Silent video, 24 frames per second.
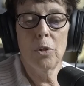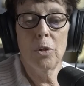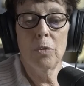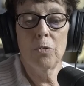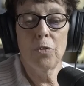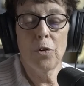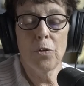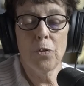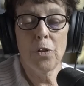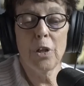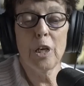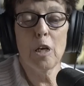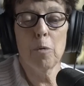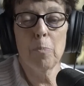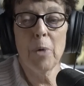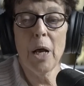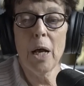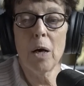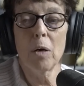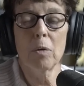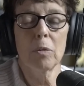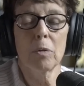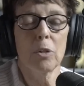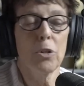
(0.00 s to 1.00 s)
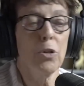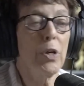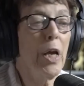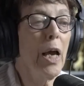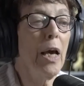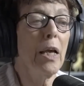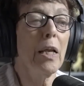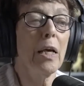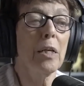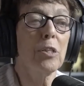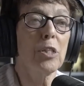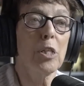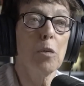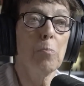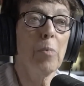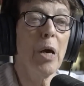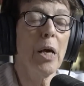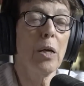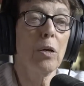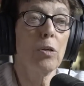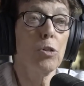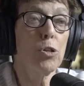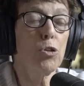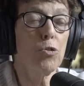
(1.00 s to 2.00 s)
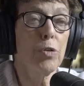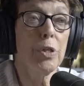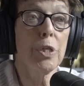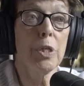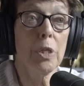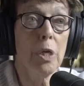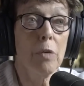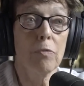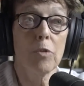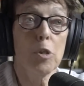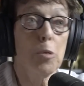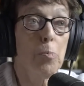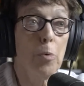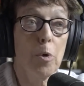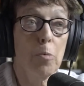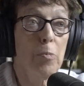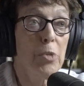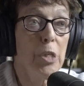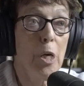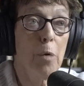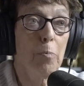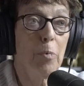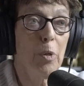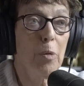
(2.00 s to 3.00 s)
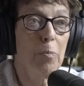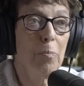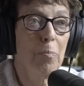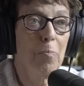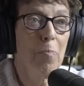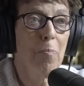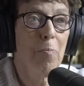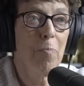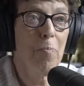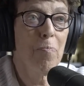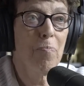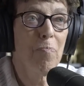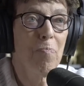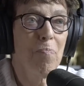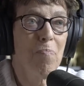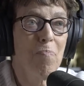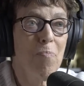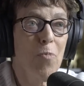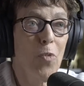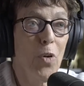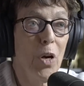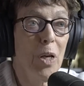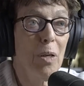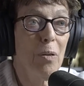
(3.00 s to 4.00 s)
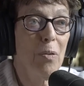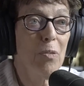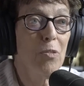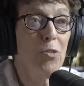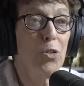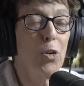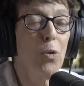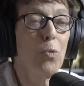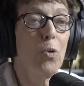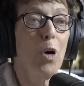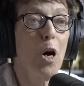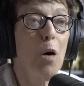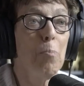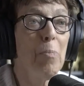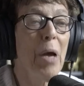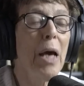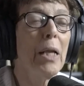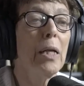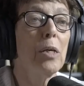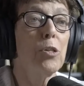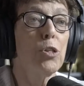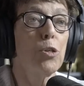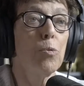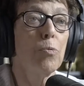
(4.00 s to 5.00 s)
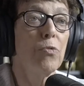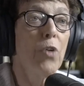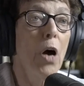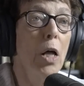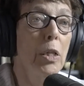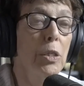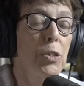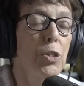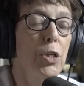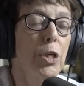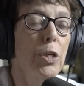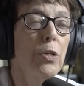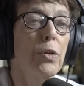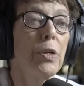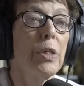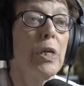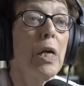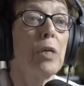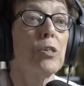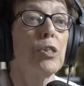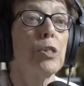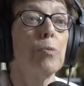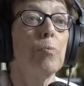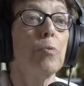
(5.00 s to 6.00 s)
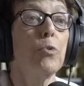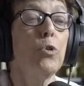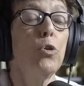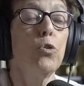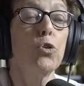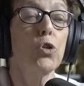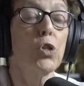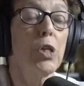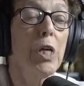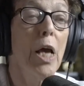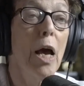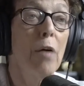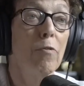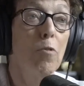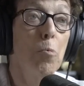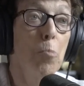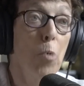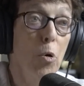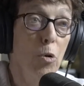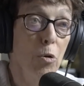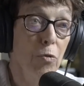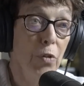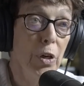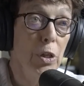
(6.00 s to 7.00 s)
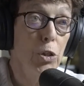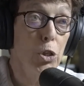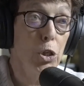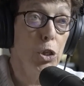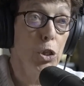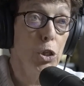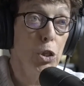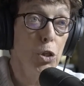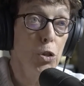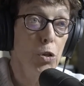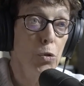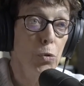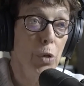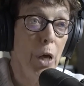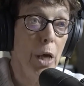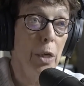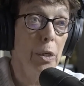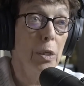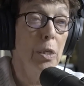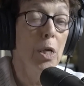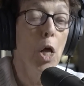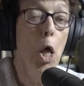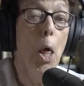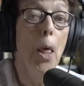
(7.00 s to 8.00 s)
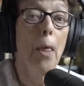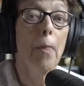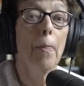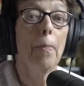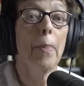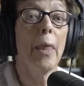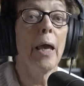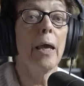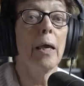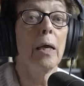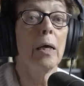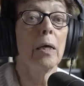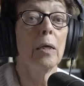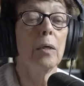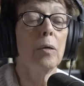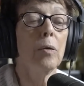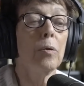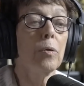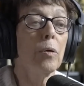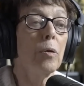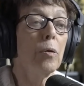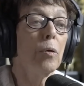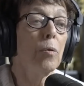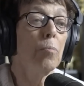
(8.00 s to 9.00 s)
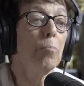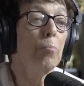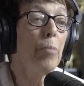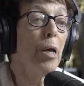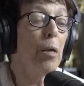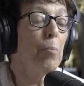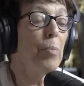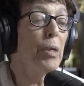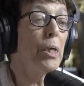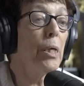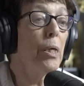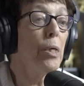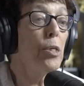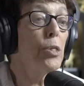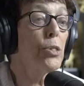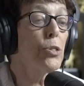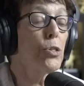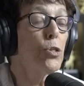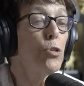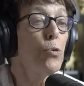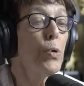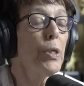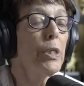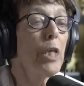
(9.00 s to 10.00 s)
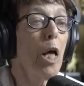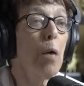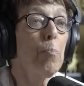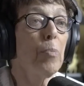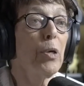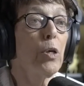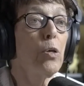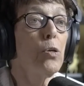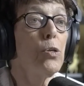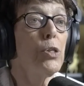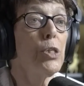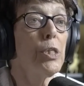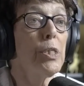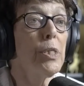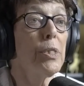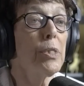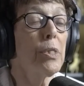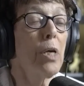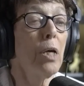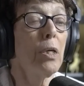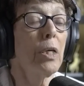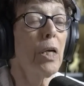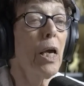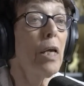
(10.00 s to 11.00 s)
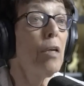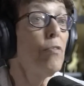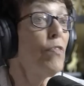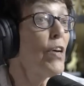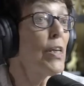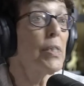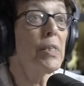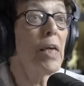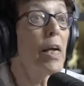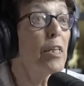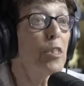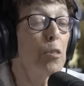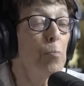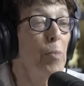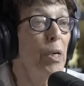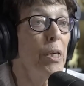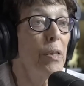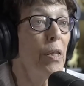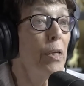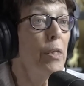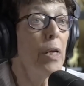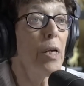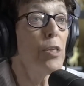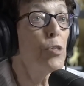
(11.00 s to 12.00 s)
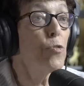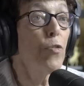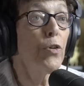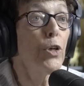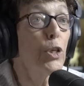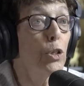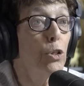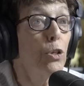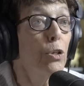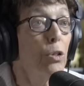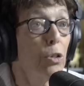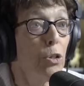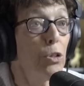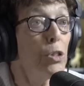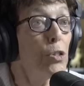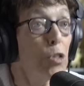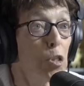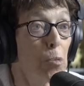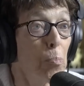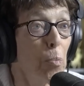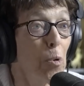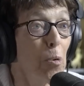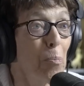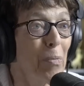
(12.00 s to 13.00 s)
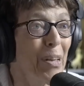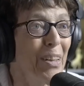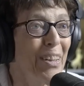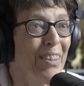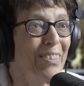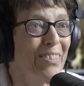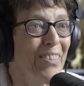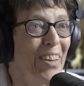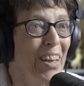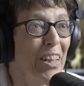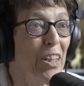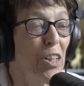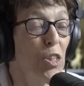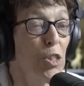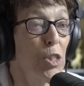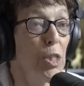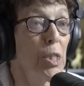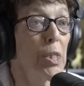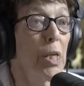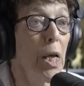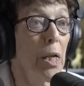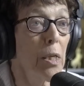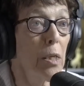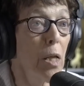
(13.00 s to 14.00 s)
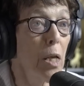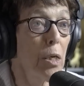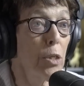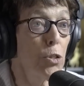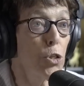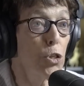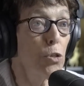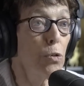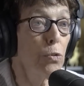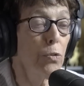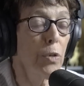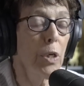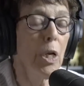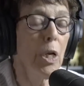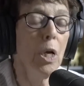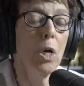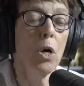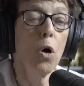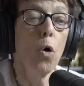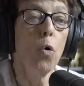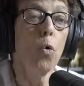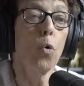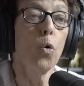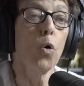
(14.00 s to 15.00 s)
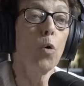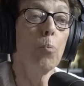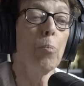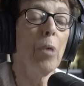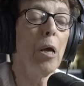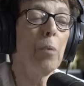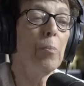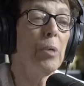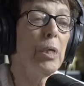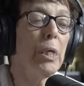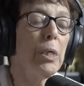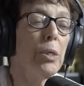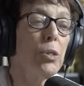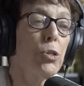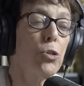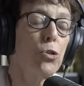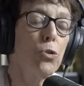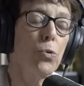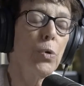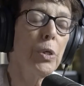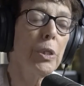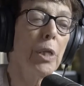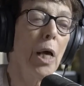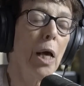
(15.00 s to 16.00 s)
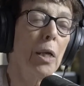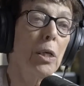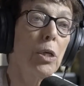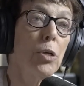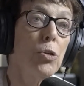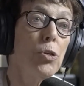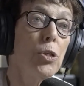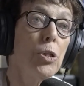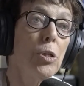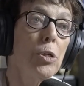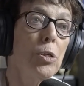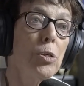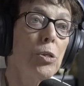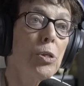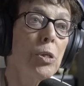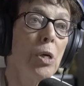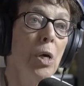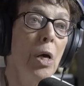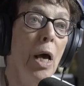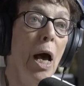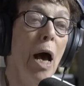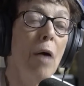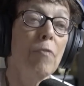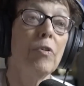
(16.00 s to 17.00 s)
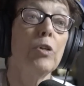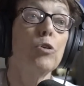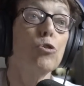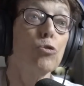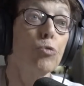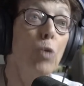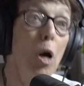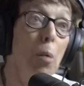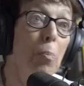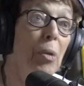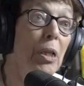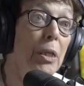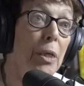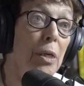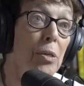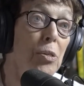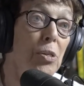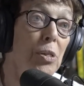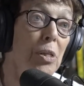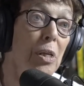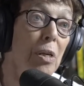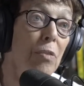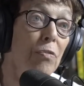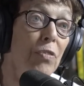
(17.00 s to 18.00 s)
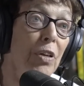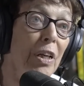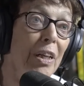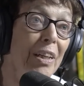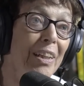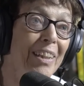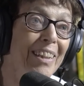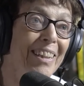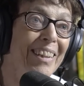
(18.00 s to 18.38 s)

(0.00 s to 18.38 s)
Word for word: if you think about, you can't ask a man on the street to give a sperm sample, right? So right. a man has to volunteer and he has to usually have a motivation to do that. And maybe he's doing that because he's going to get a vasectomy. Then he has very good sperm count, right? Because he's had a lot of children. Mm. Or maybe he's doing that because he's having trouble conceiving.